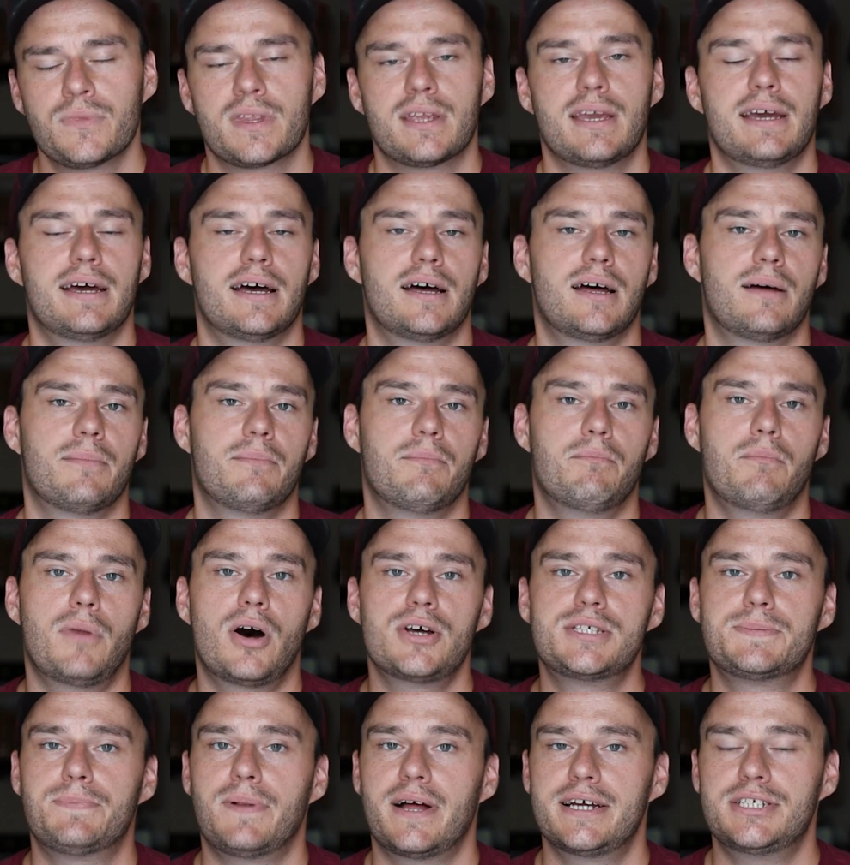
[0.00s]

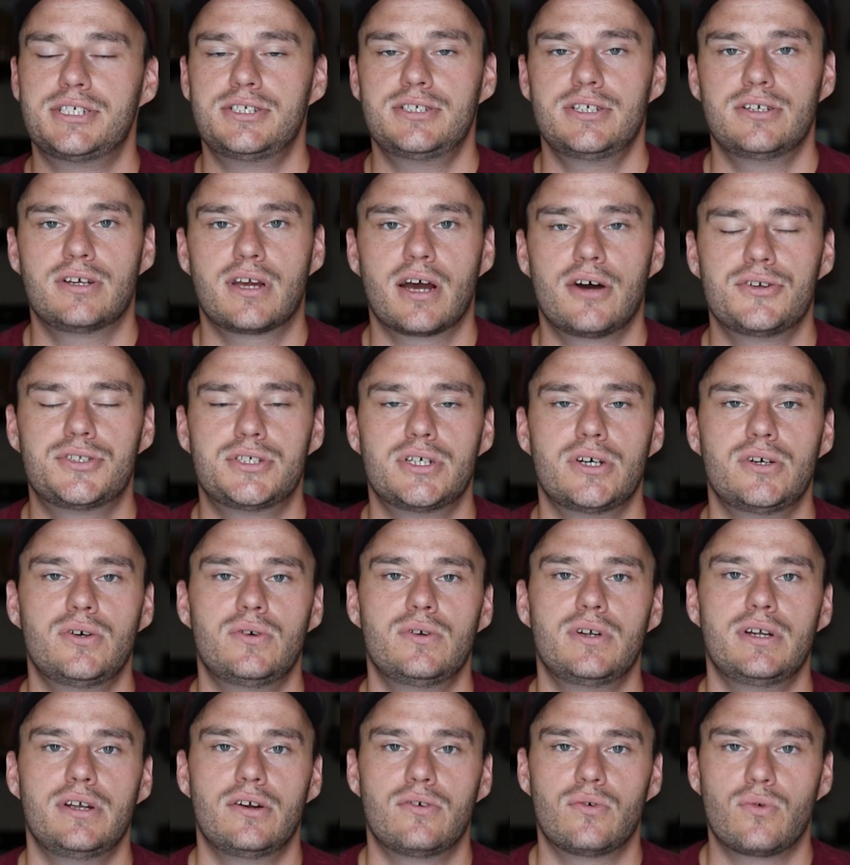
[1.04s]
Most places you go
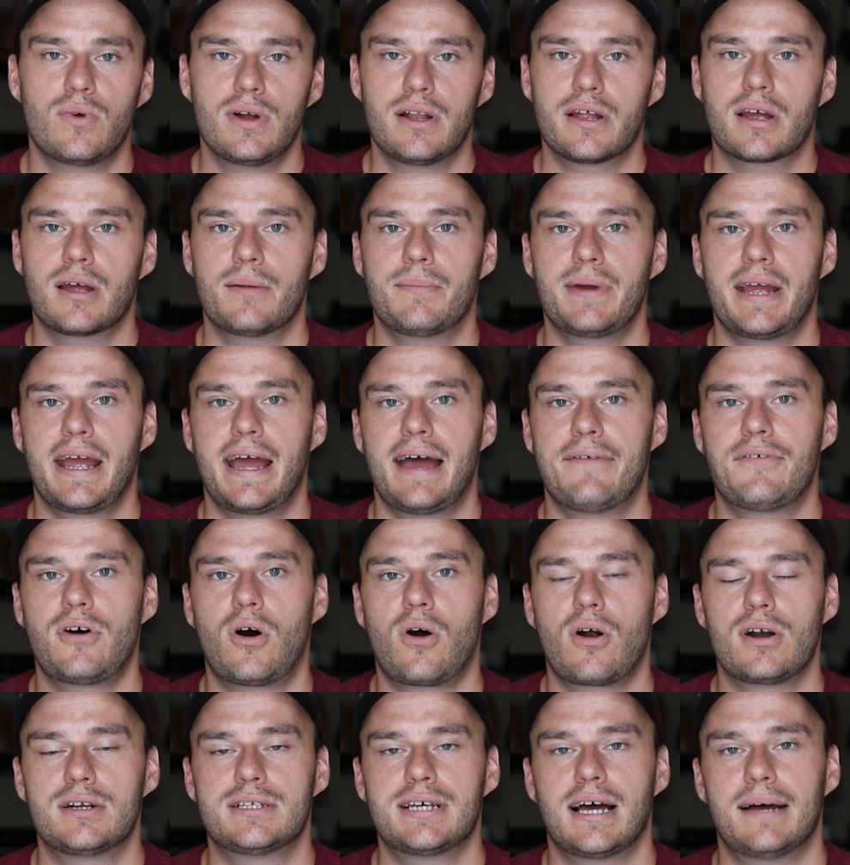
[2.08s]
to, you're really going to have a
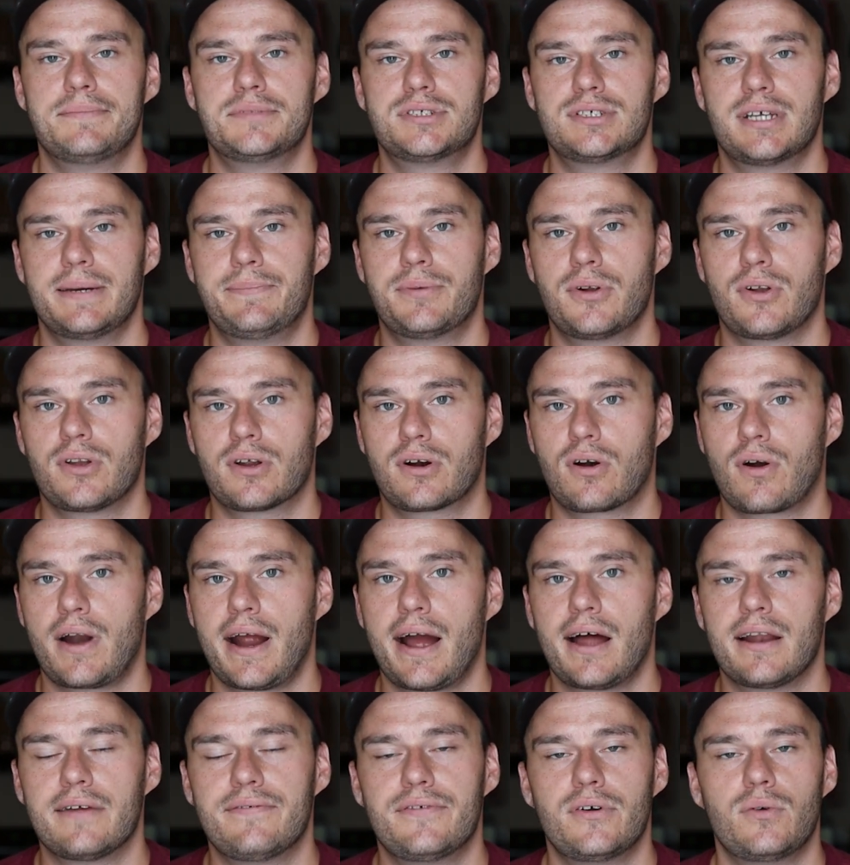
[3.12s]
hard time sleeping on the
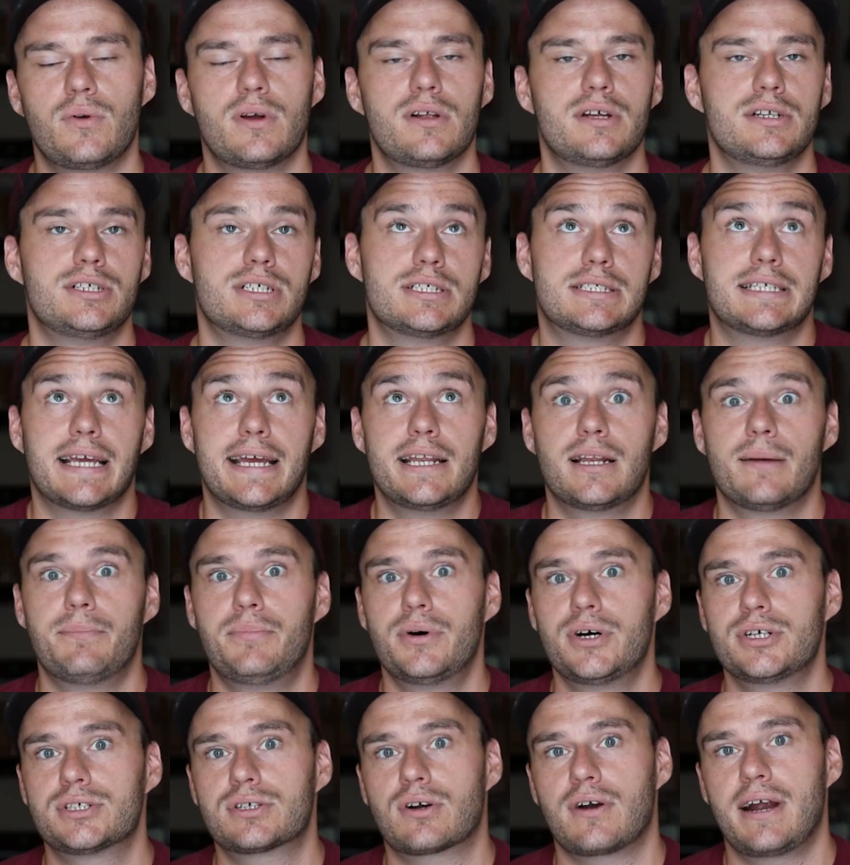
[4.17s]
ground if you're really just into
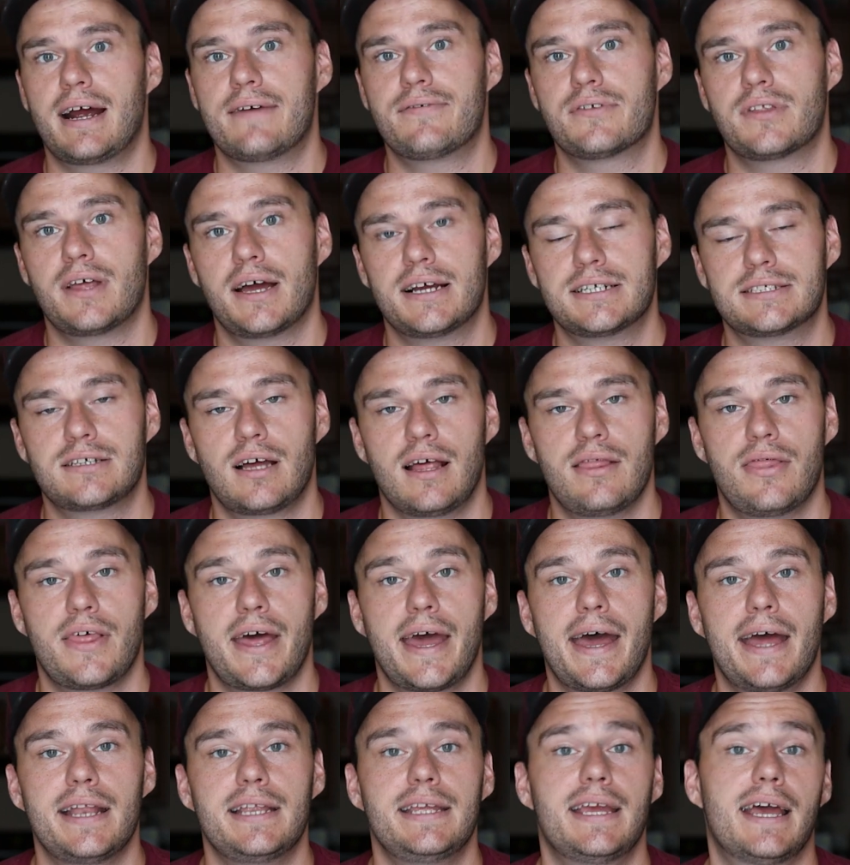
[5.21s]
bushcraft, things like
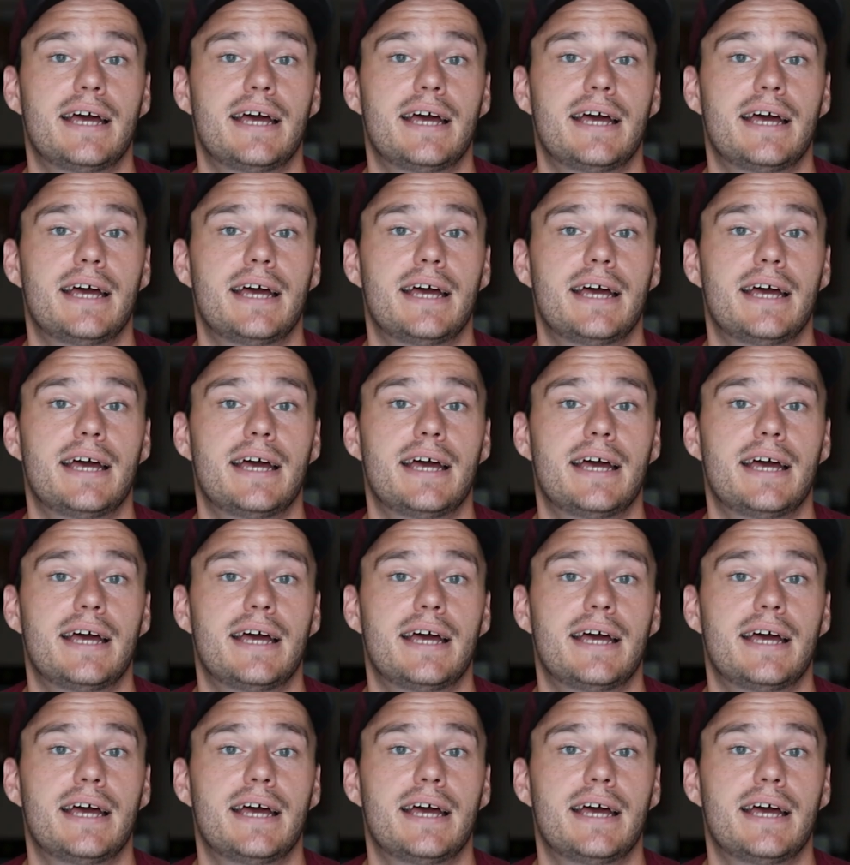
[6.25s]
that.